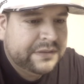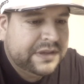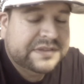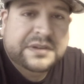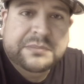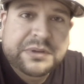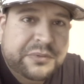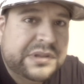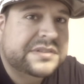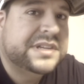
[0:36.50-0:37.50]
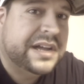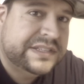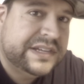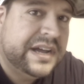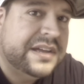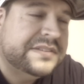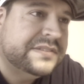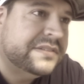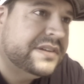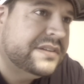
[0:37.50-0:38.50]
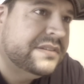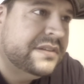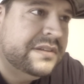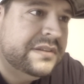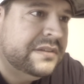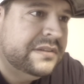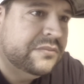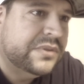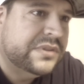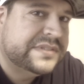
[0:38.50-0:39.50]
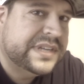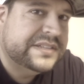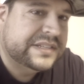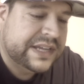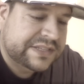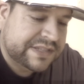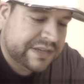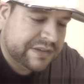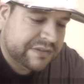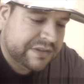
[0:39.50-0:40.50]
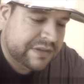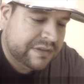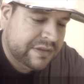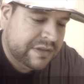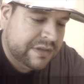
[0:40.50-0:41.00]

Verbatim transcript: he's gonna be one of those kinds of guys, all right? One of those guys that can't stay healthy.